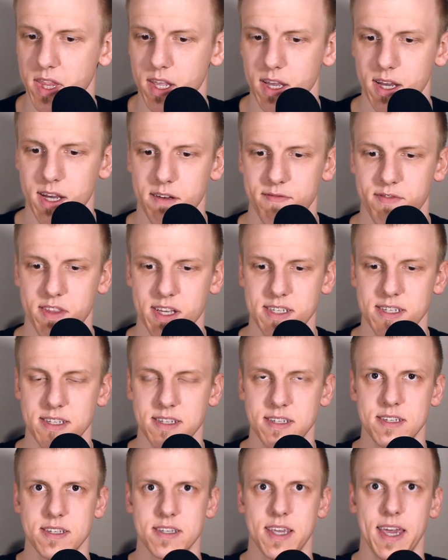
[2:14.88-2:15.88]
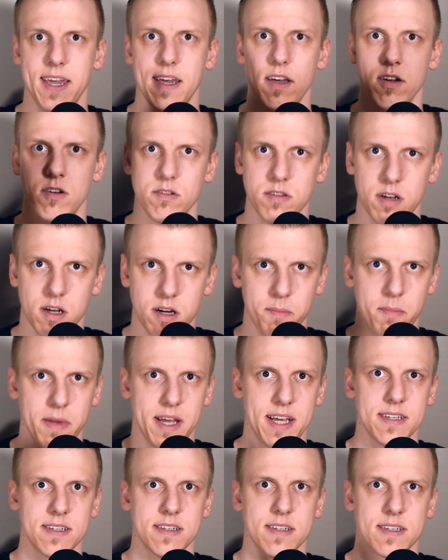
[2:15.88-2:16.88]
if this is scaled on a
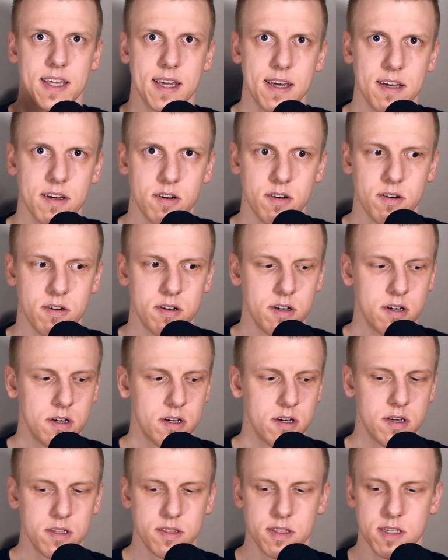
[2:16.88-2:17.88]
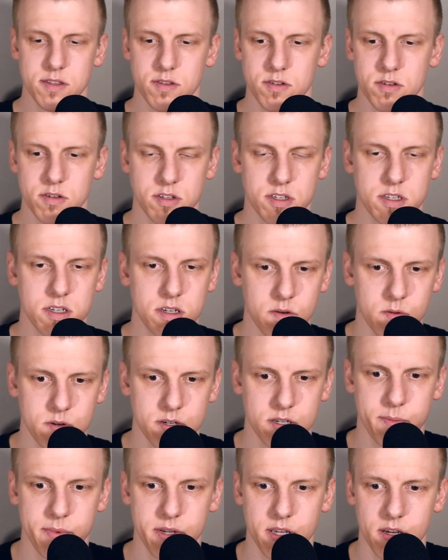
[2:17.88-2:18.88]
mass scale, then there's going
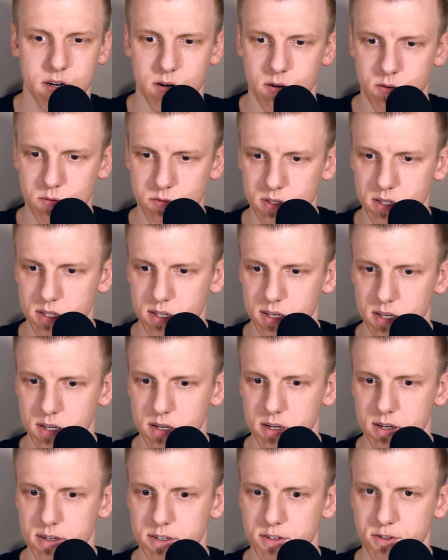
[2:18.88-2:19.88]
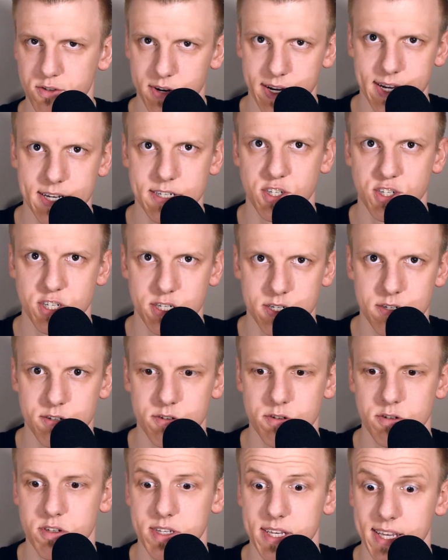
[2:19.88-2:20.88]
to be only
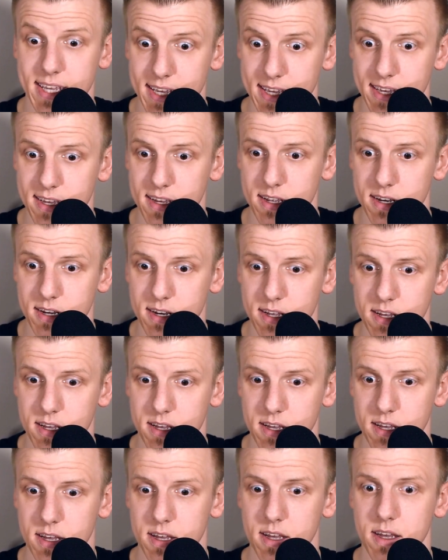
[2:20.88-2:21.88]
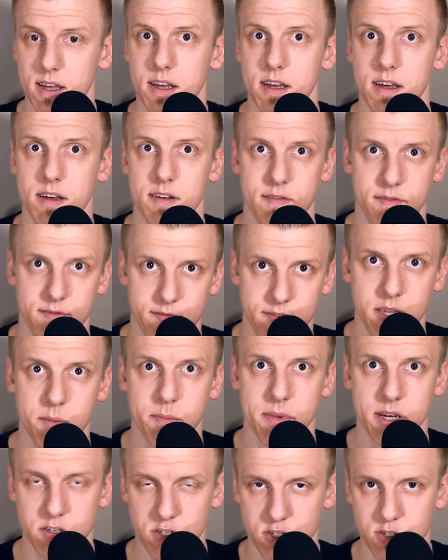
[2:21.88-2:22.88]
transgenders in
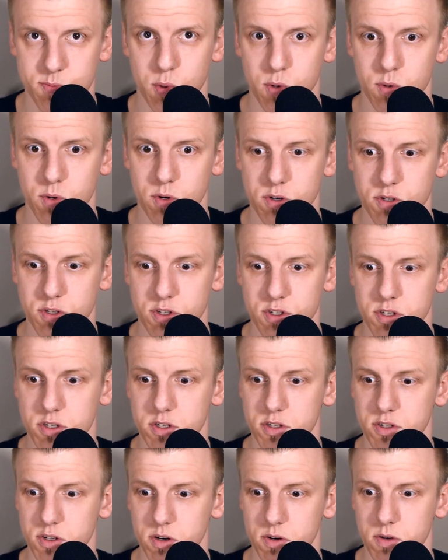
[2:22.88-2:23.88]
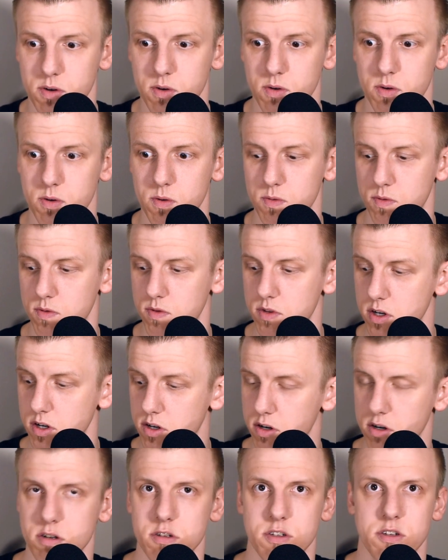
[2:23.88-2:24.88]
female sports. So the
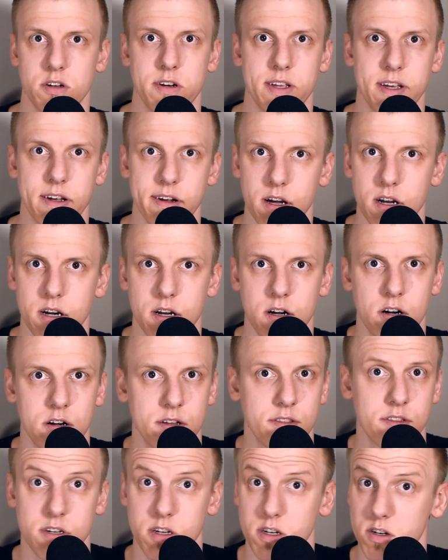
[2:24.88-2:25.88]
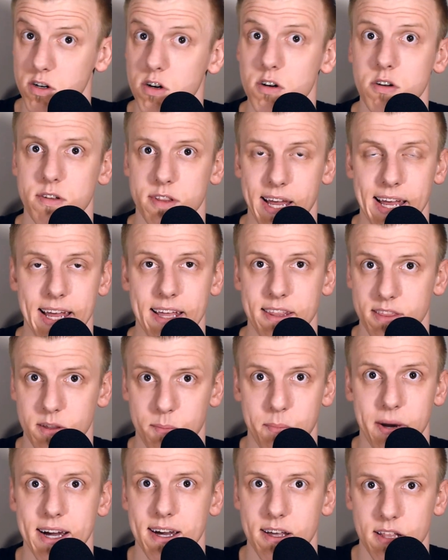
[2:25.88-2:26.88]
girls aren't even the
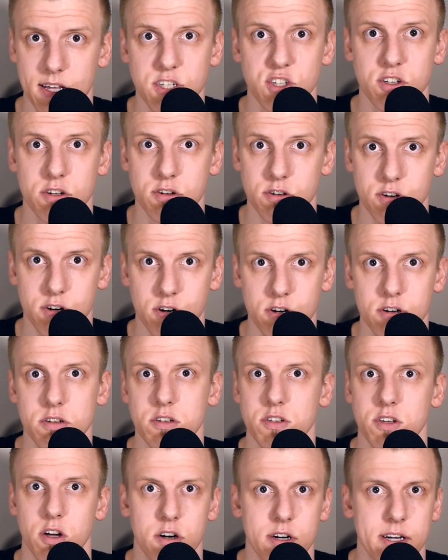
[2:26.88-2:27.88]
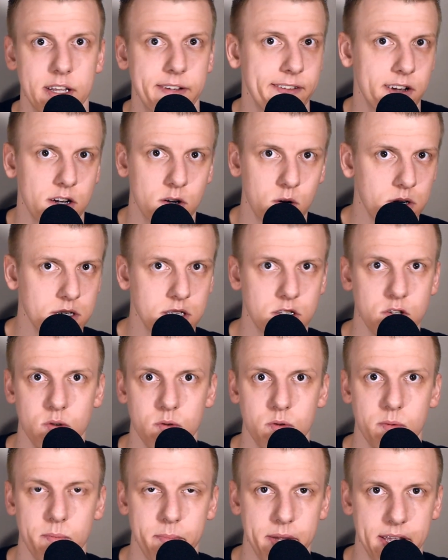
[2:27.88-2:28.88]
biological girls aren't even going
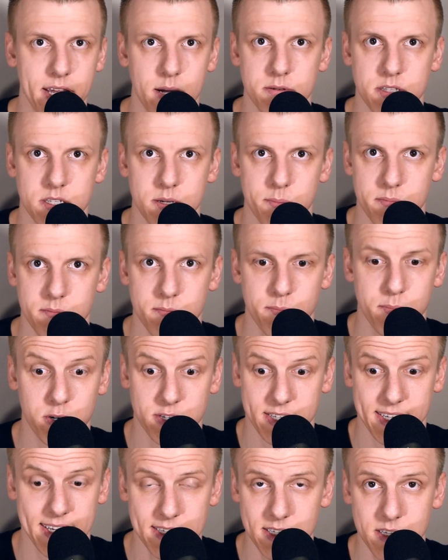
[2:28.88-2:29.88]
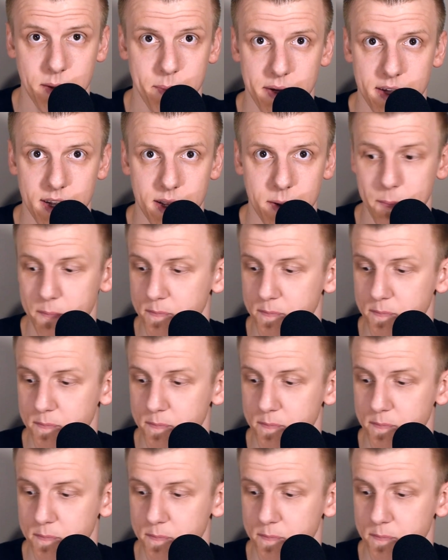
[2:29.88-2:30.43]
to be able to participate.